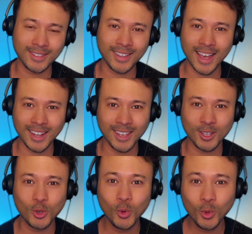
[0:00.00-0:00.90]
any
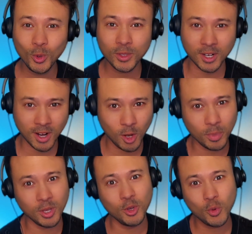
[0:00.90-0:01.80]
tools that are
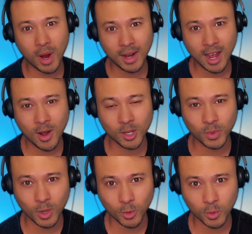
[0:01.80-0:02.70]
helping you right now as we
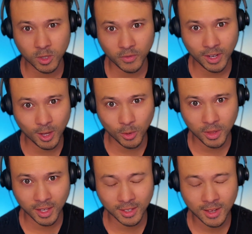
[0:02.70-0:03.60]
go through this video,
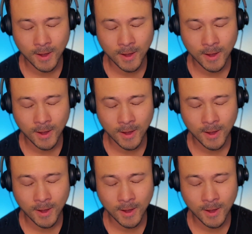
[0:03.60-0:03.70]
things